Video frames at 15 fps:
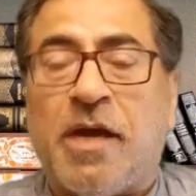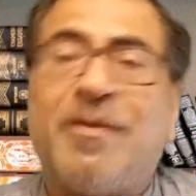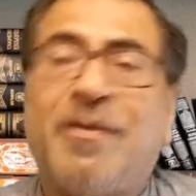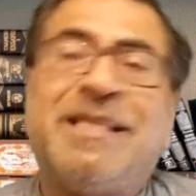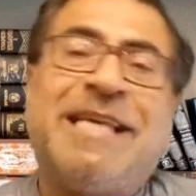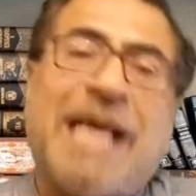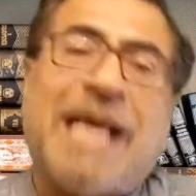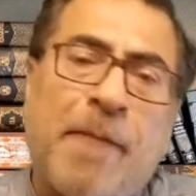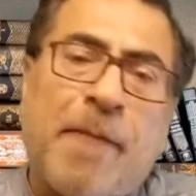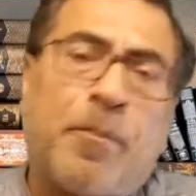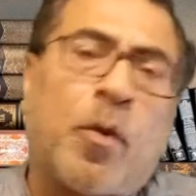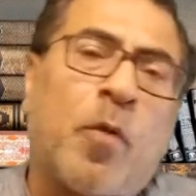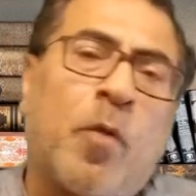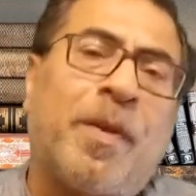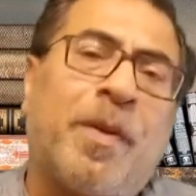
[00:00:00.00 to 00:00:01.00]
with the
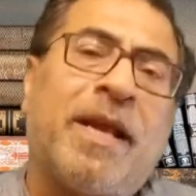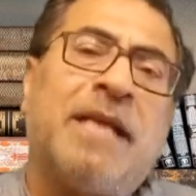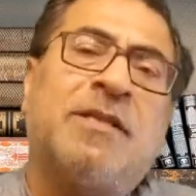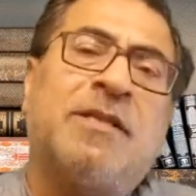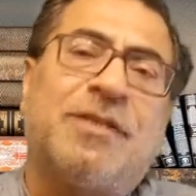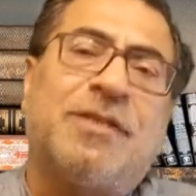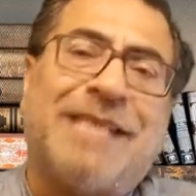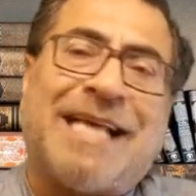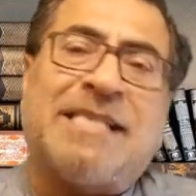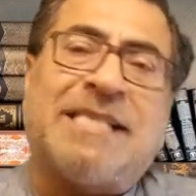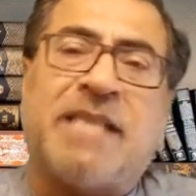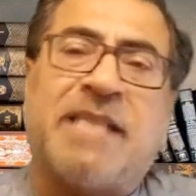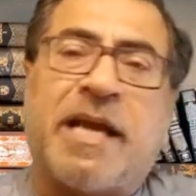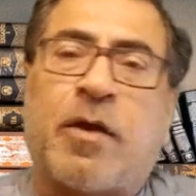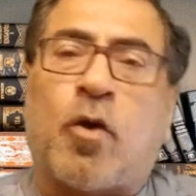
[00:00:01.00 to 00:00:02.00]
appropriate
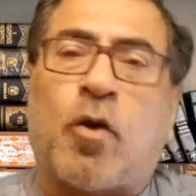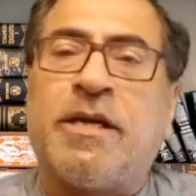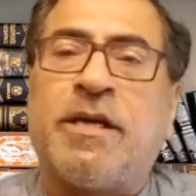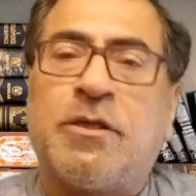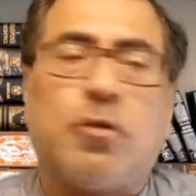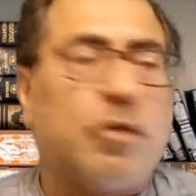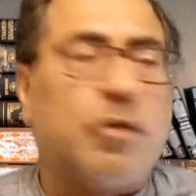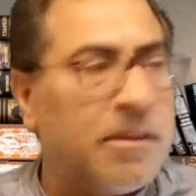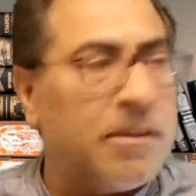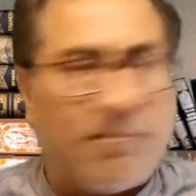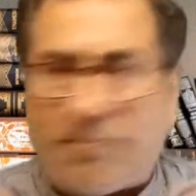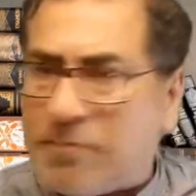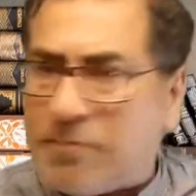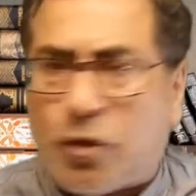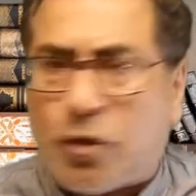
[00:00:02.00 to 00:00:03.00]
test according to
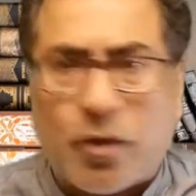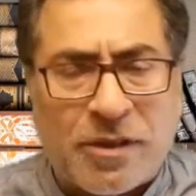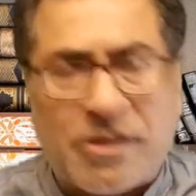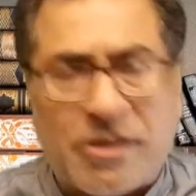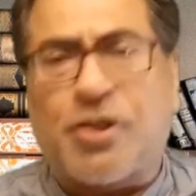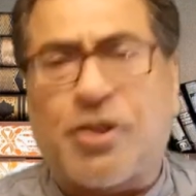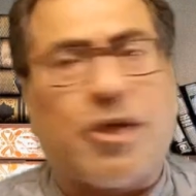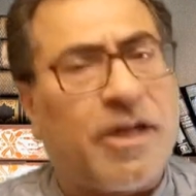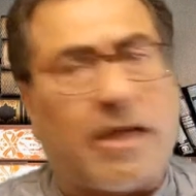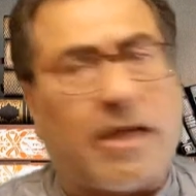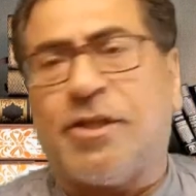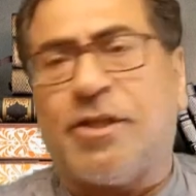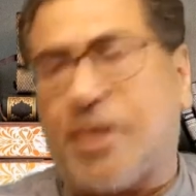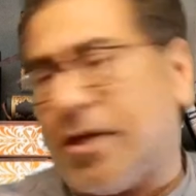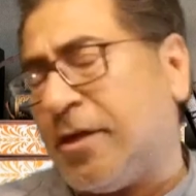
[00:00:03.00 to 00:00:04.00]
the jurisdiction
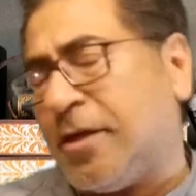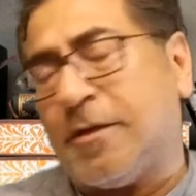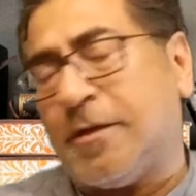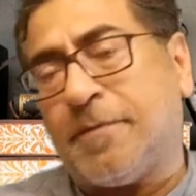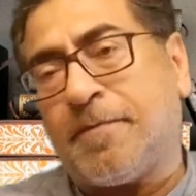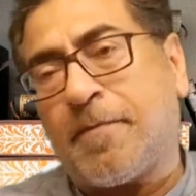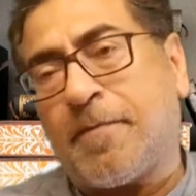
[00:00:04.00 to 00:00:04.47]
concerned.